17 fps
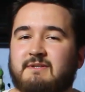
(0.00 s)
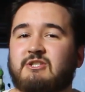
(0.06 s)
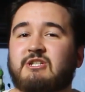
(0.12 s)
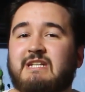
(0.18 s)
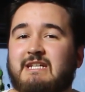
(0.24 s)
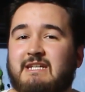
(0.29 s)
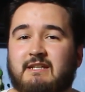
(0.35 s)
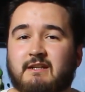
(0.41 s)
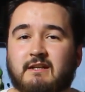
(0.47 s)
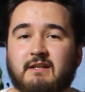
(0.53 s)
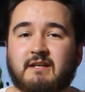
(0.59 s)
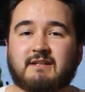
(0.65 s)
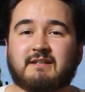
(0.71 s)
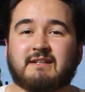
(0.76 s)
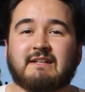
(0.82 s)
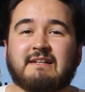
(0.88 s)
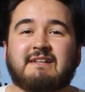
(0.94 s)
machine.
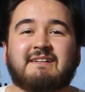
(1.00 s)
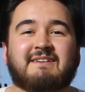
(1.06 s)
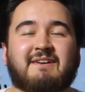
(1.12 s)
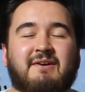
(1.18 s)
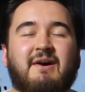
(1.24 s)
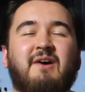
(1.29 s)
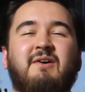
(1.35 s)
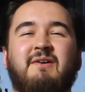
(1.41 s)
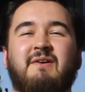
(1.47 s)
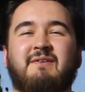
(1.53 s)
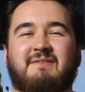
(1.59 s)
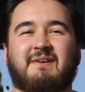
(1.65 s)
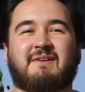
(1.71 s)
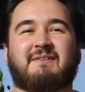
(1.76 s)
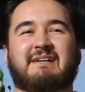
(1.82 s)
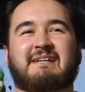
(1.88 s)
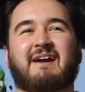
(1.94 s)

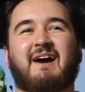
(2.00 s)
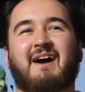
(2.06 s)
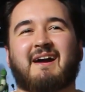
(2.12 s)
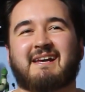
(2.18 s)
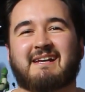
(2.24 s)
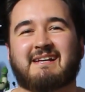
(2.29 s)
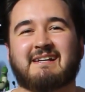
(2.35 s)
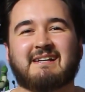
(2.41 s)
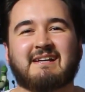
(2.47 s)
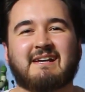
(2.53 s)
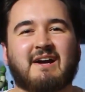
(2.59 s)
Oh, guy.